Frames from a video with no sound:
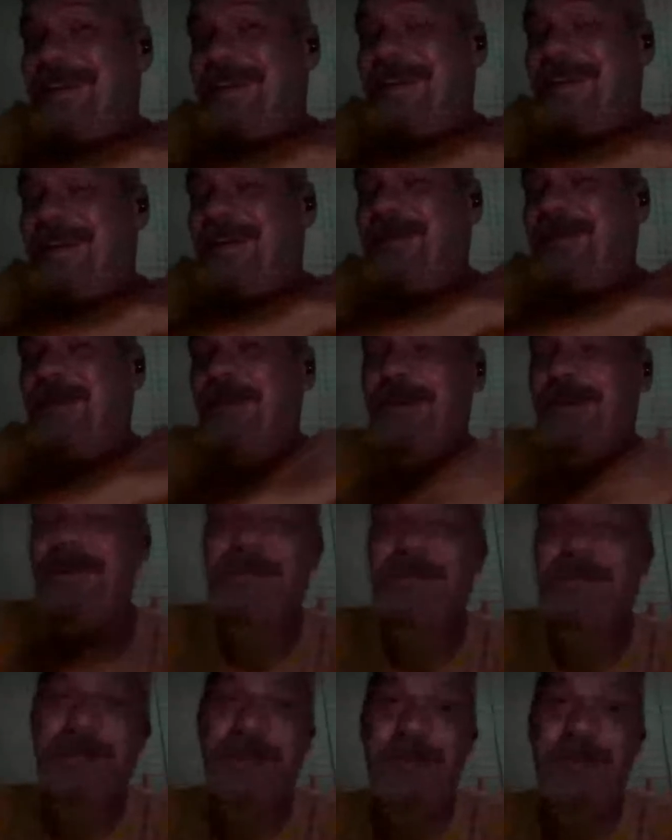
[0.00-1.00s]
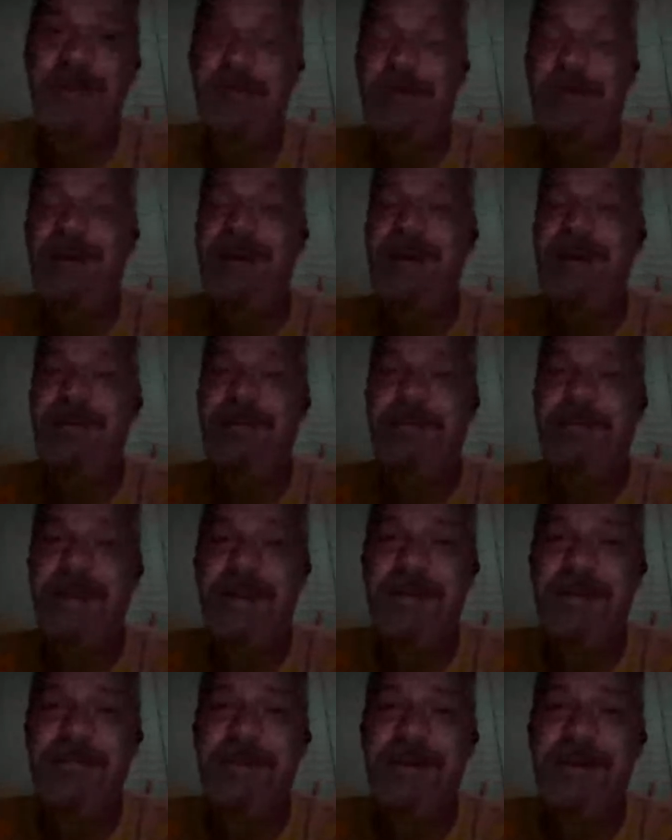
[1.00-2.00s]
sitting there trolling for women. We need a
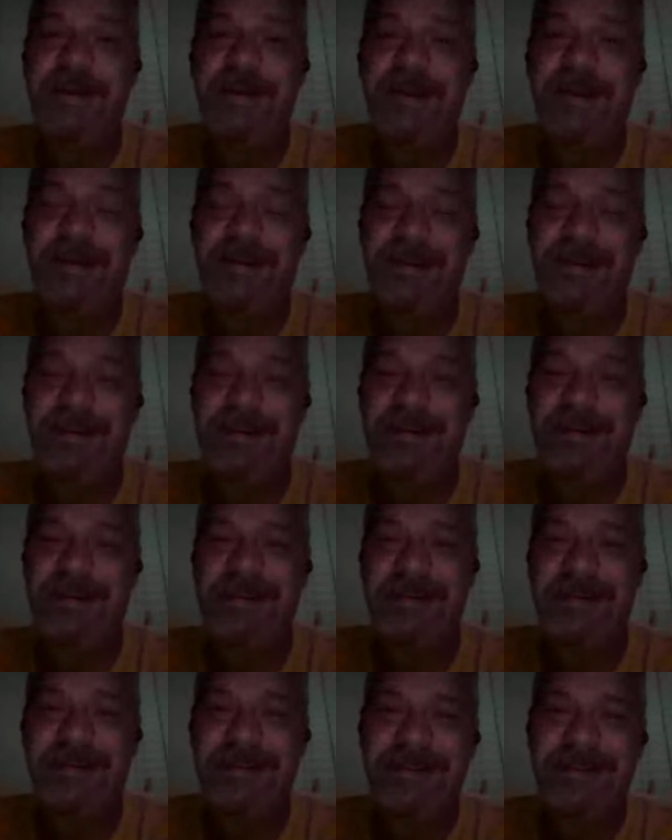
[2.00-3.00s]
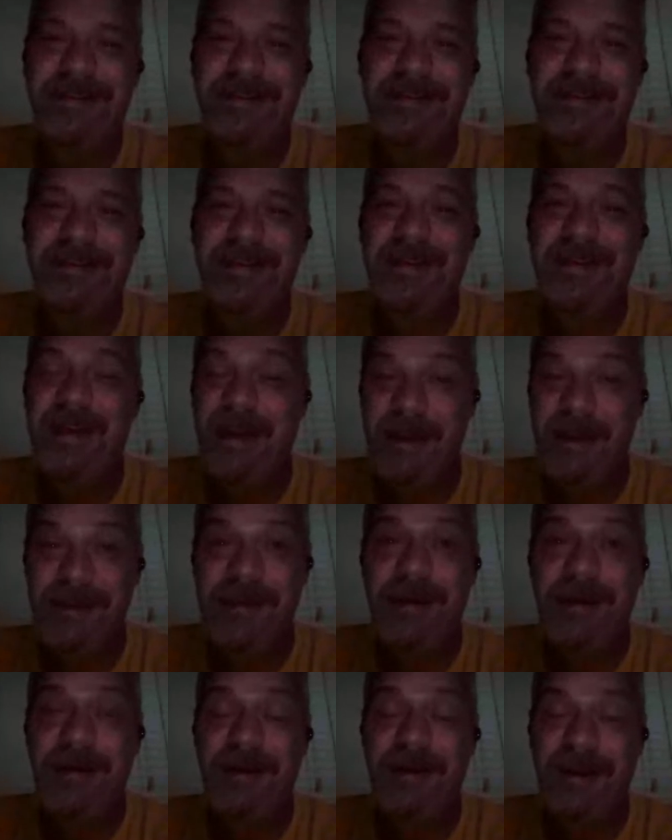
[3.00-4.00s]
female on here. Yeah, he
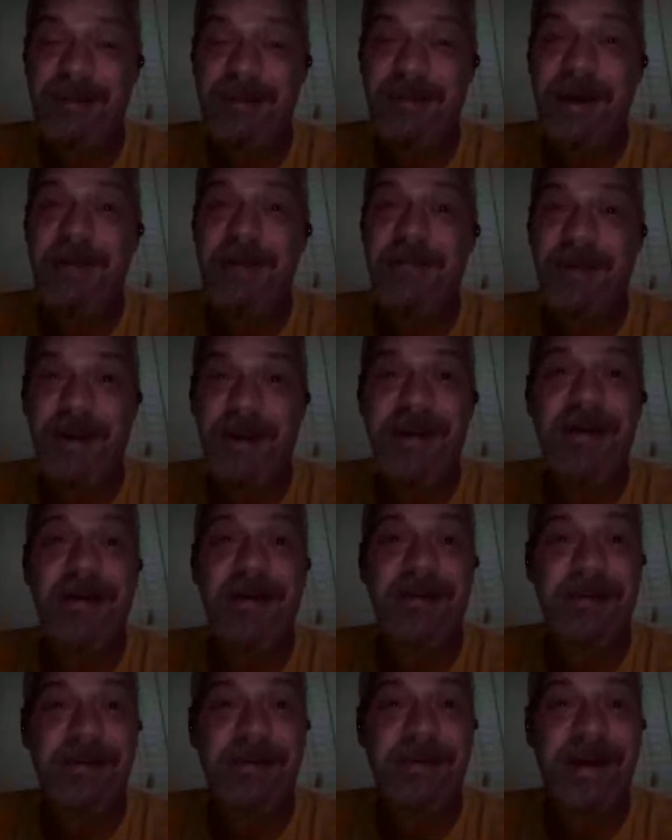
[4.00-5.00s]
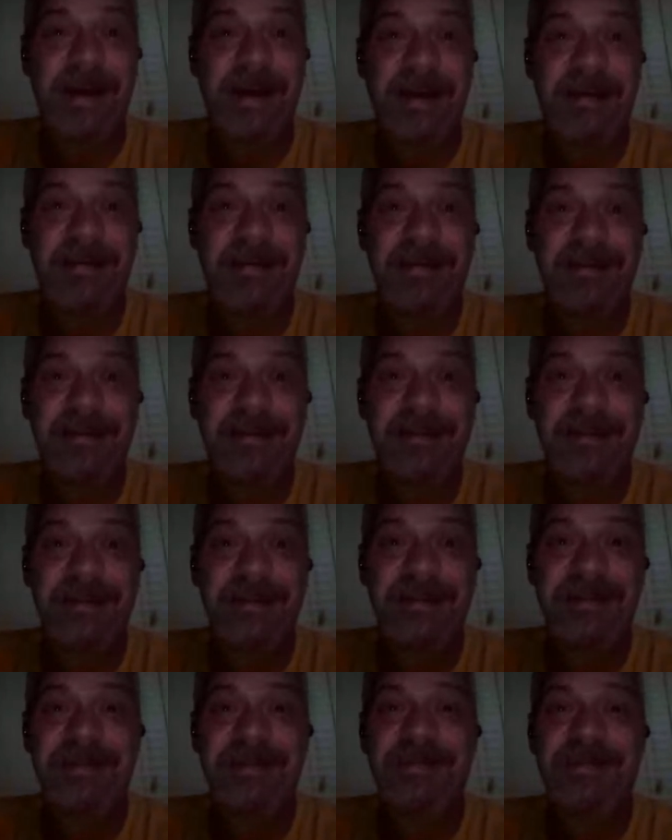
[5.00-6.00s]
literally made videos of that.
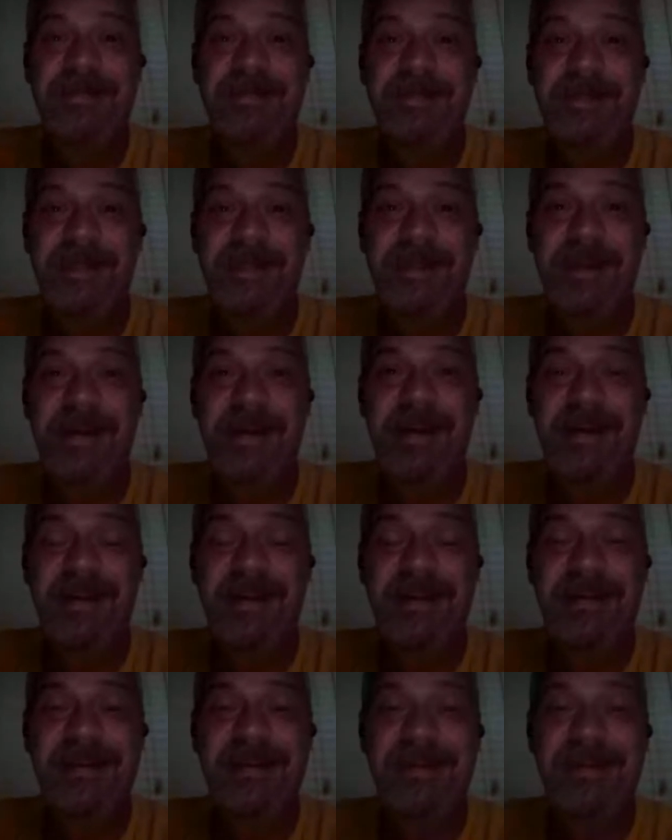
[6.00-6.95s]
Yeah.